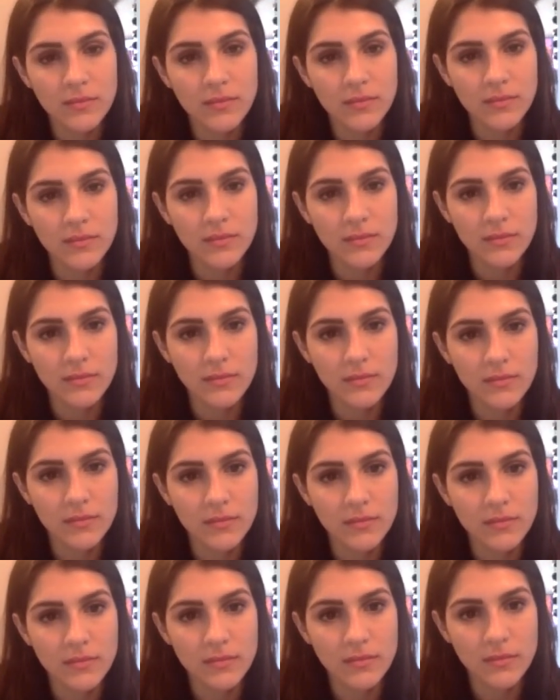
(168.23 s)

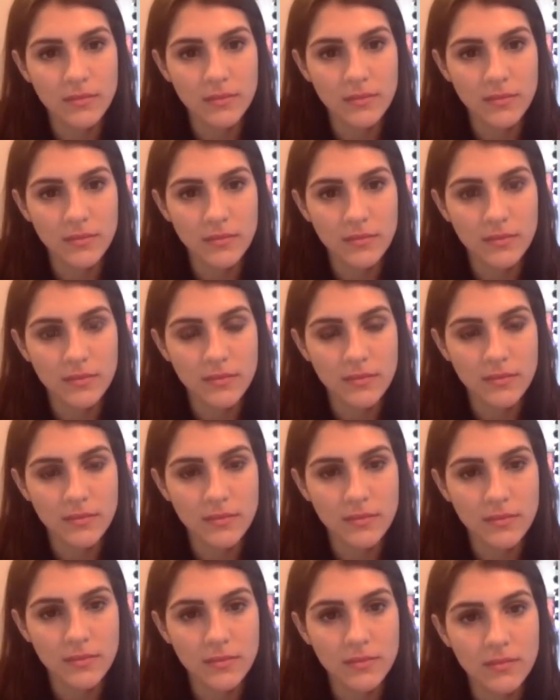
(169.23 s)

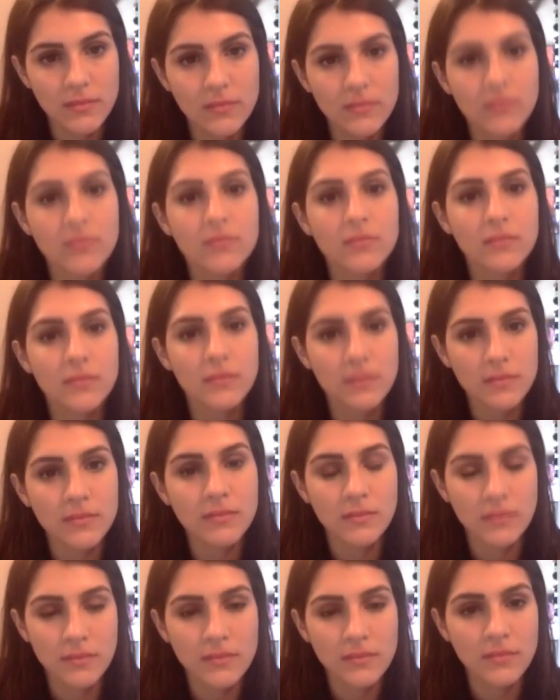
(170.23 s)

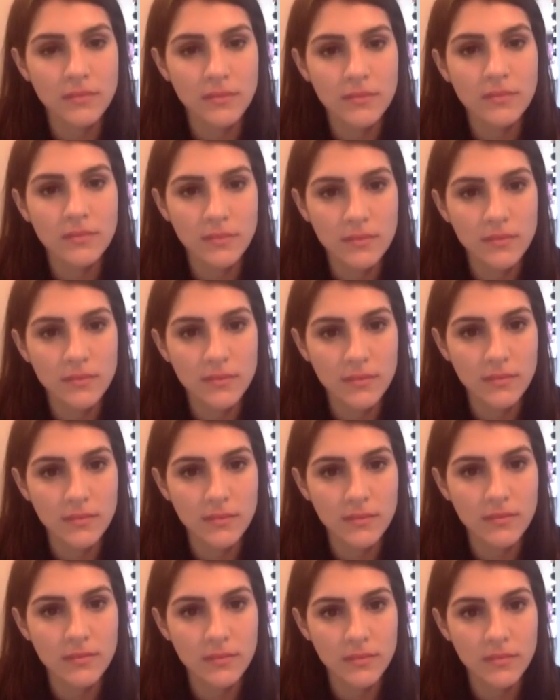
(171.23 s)

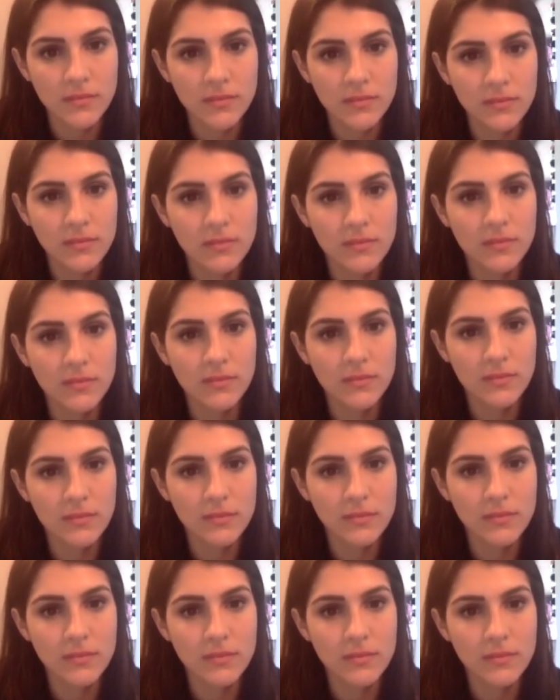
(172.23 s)

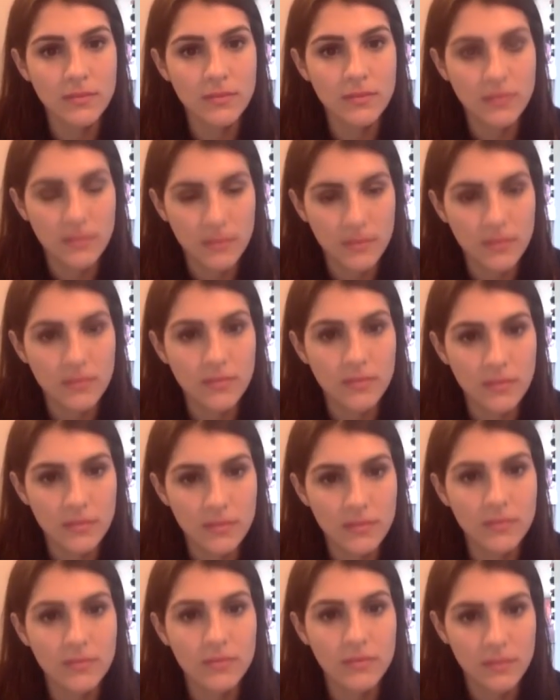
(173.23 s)

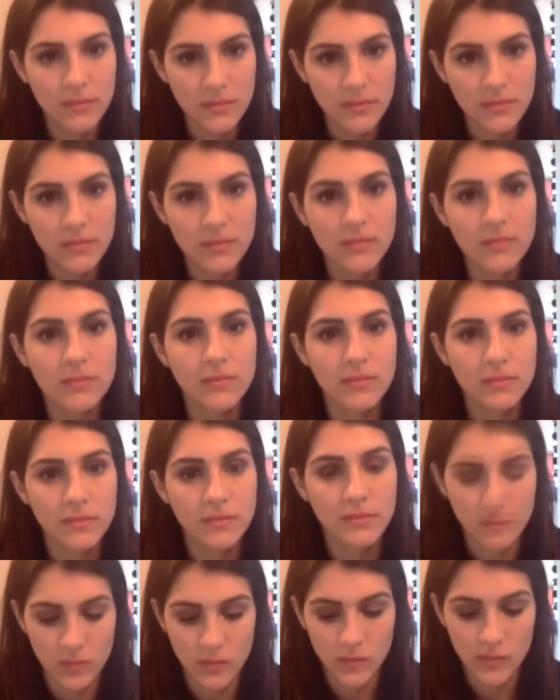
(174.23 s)

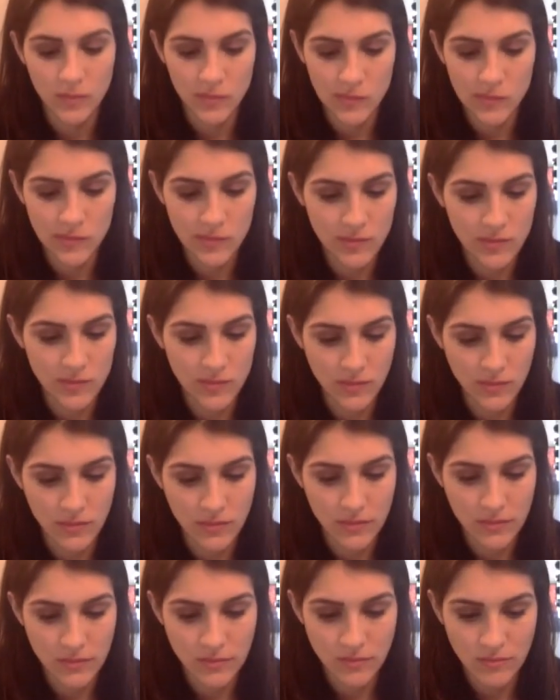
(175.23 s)

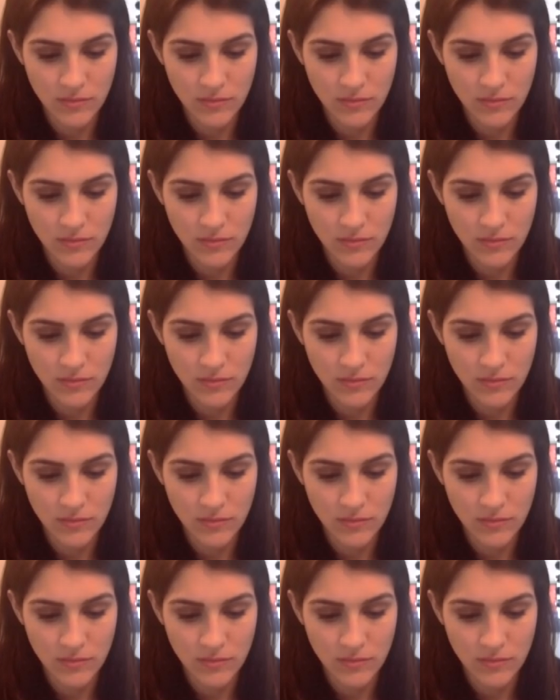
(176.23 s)
The person shown says nothing.